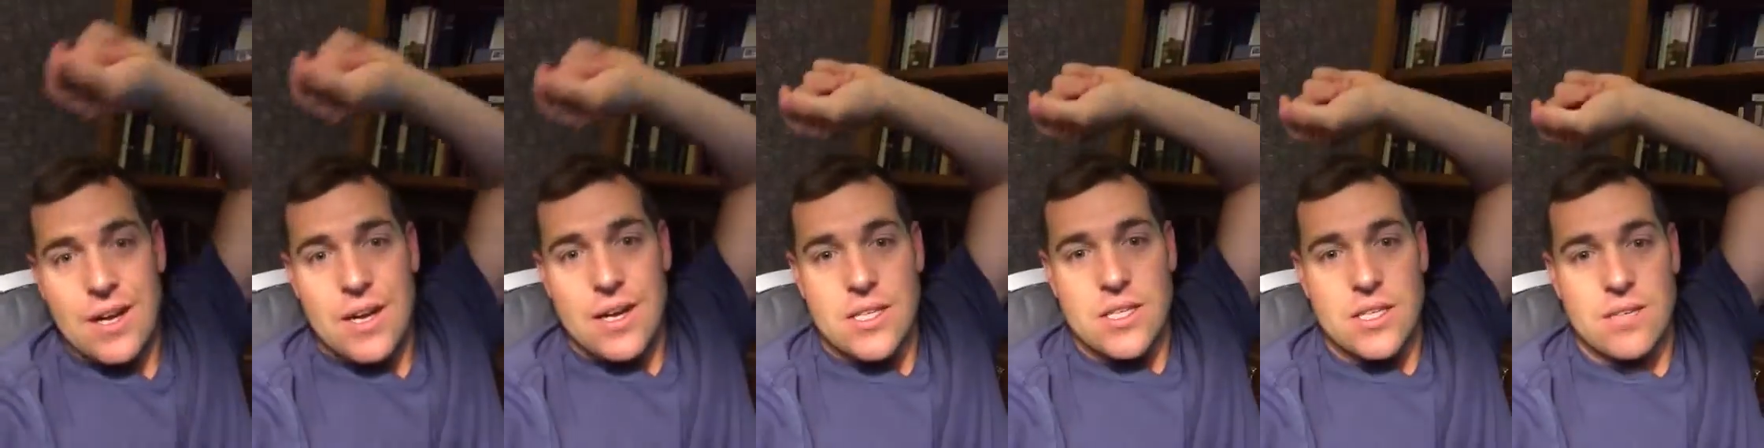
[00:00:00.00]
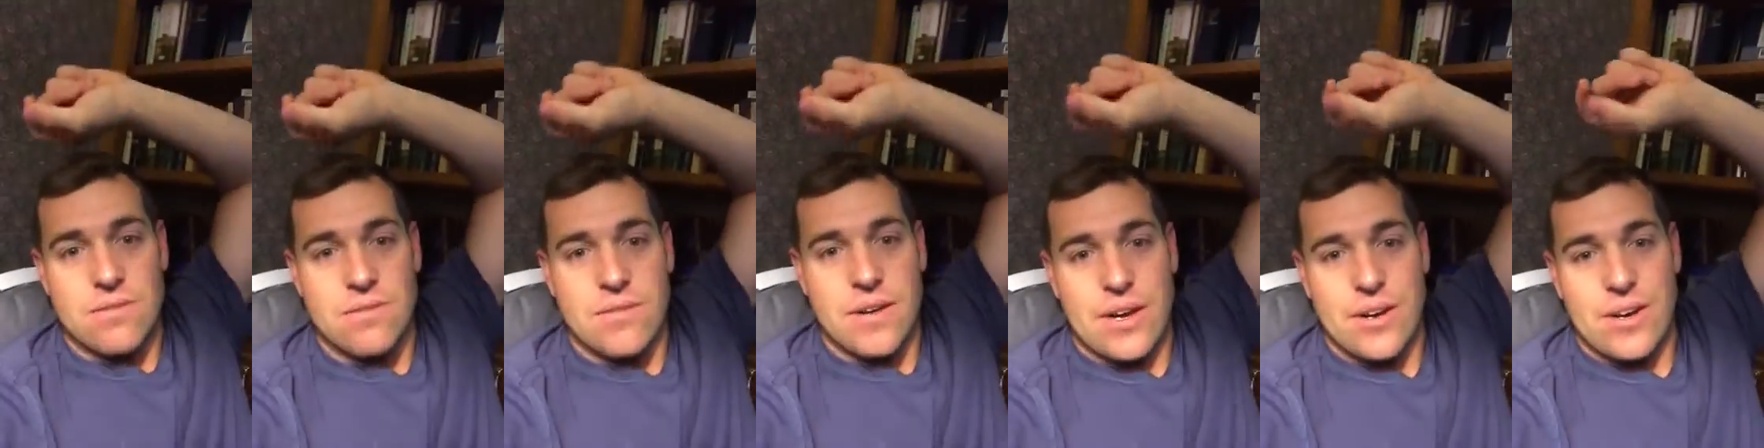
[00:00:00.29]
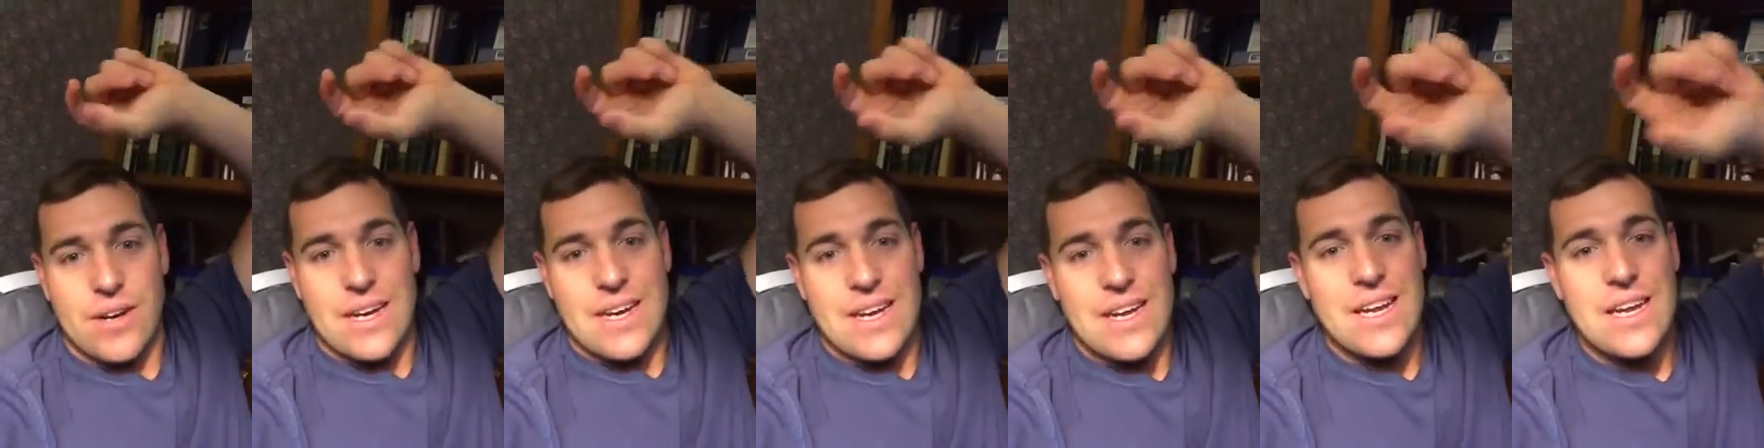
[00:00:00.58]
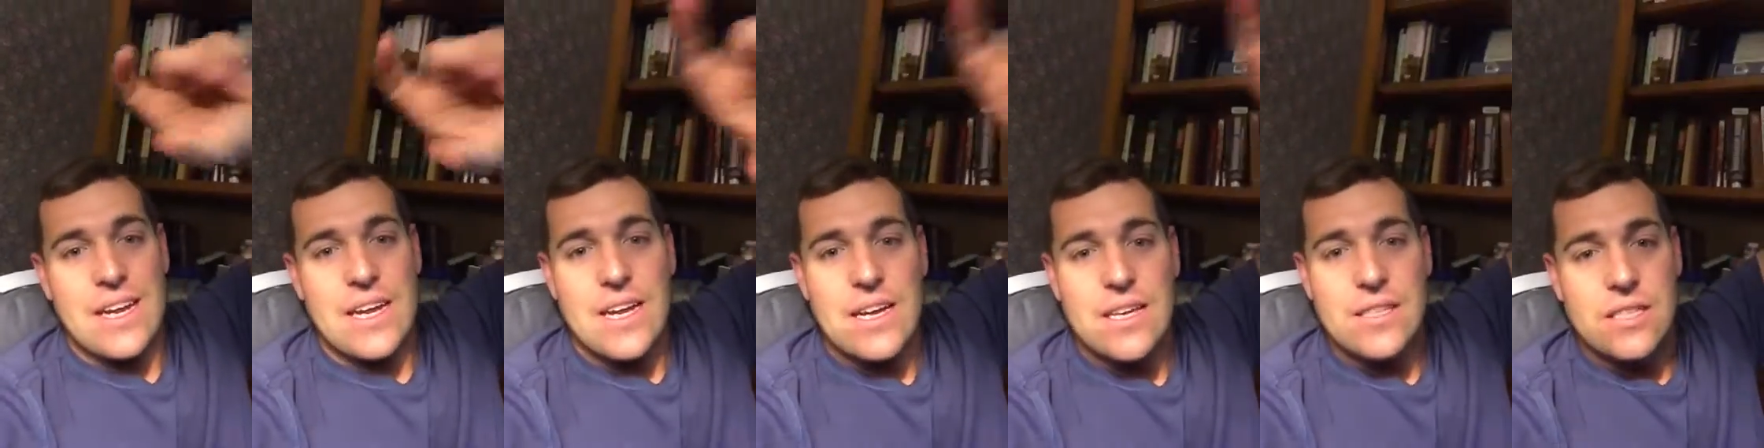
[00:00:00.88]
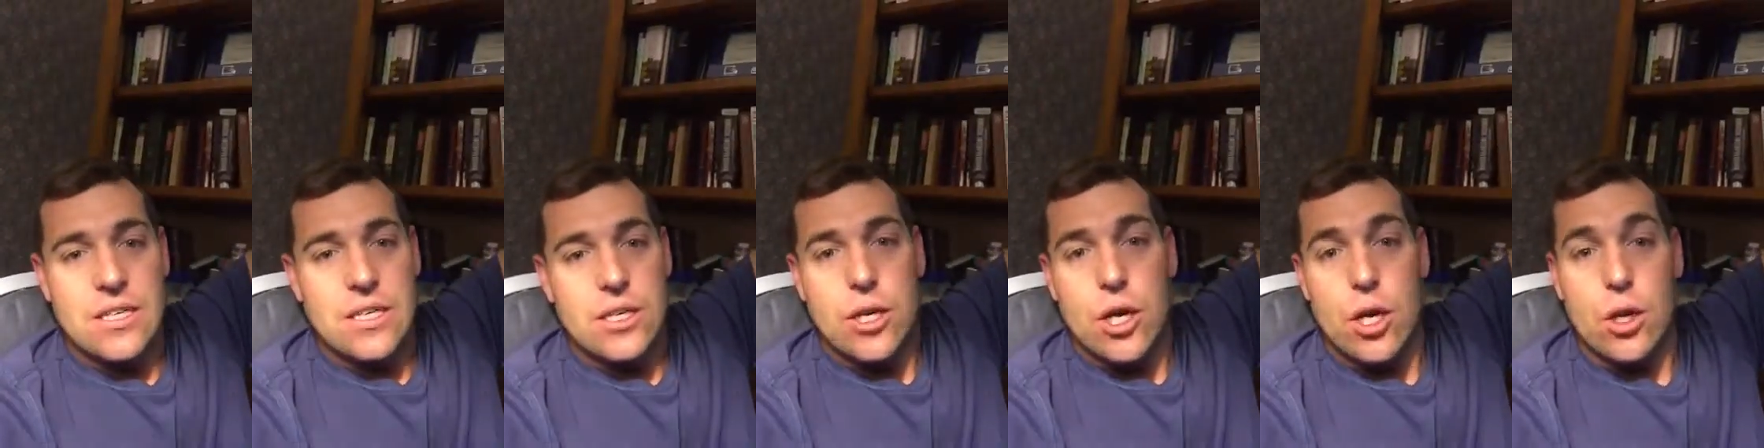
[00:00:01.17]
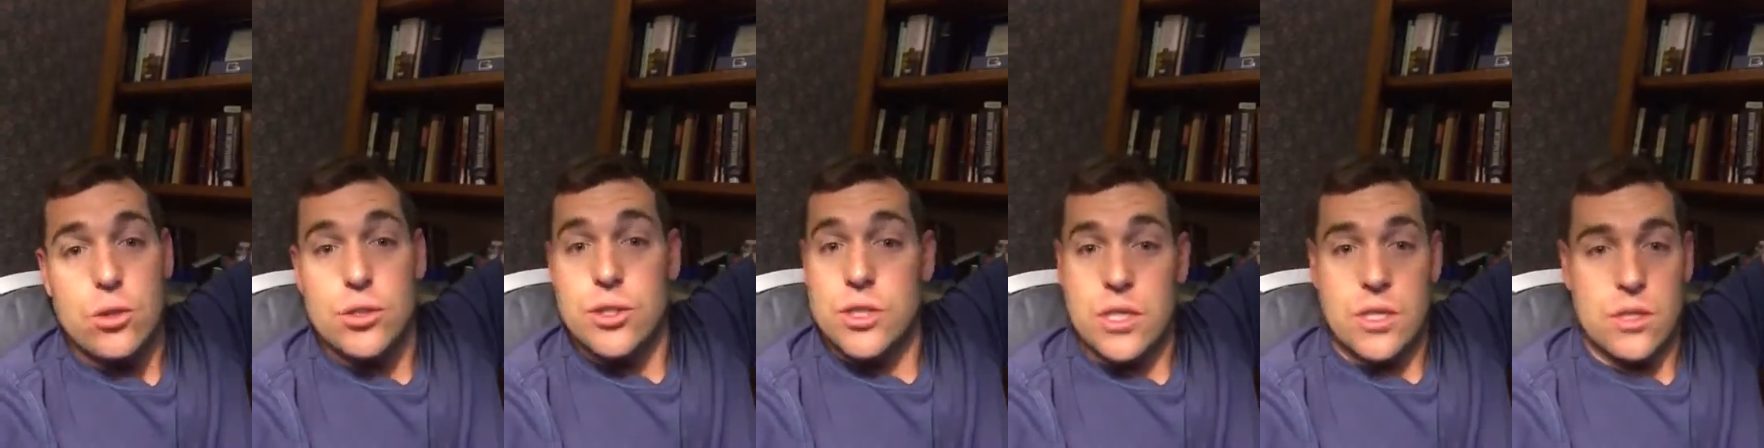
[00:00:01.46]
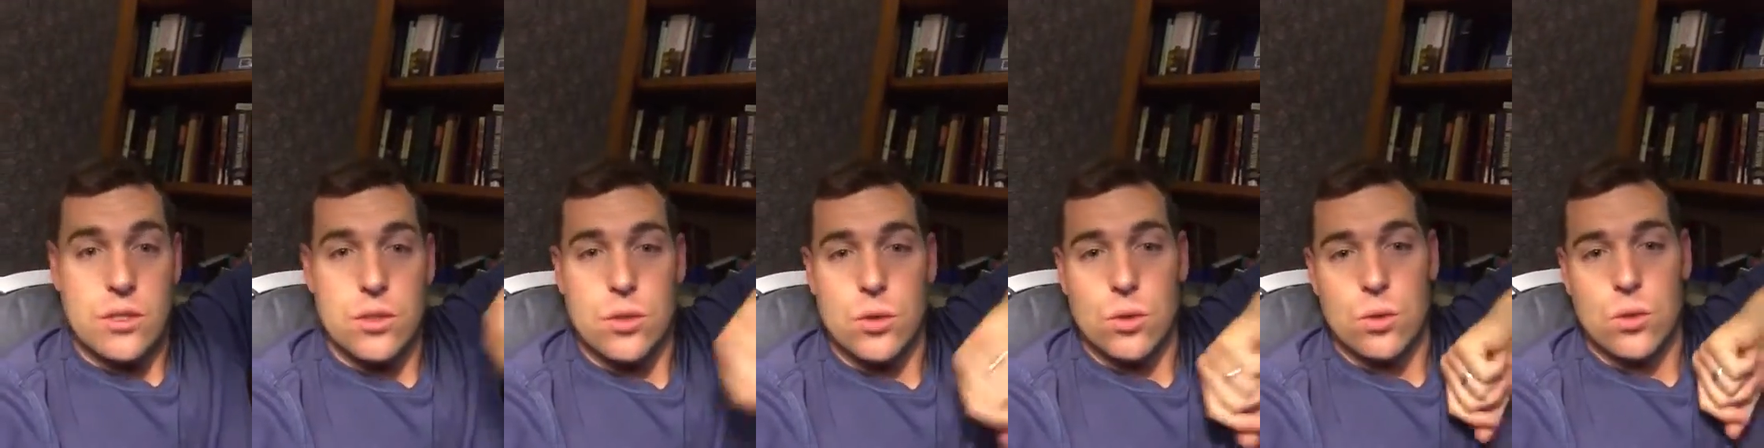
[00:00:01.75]
It's a very easy
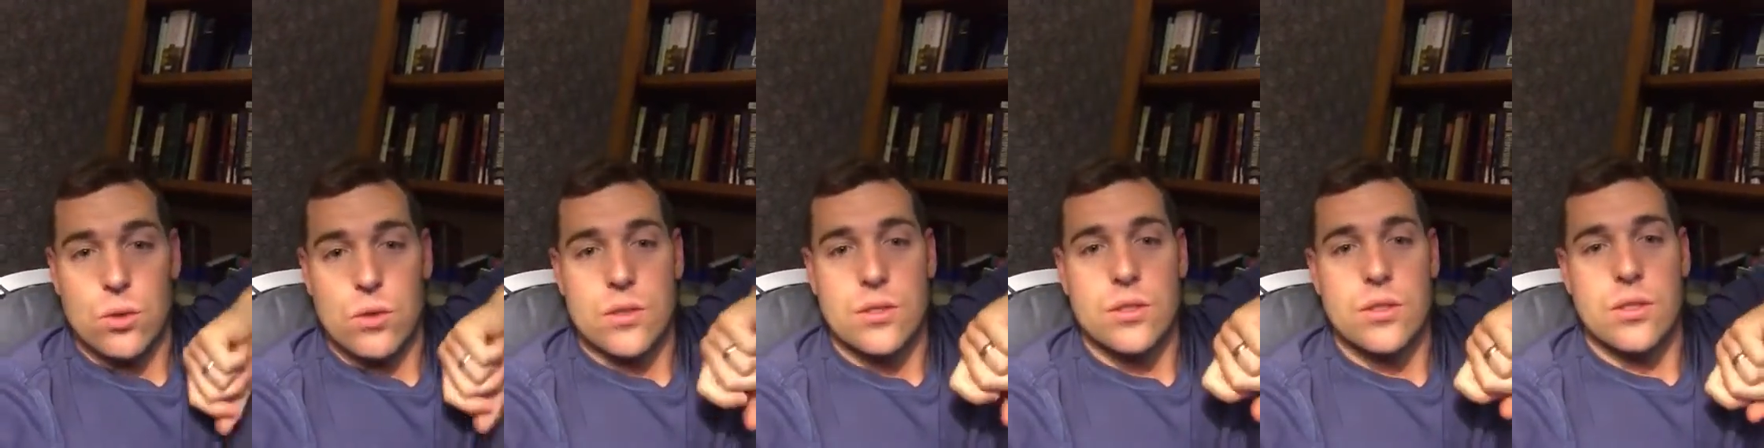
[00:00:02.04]
coaching tool.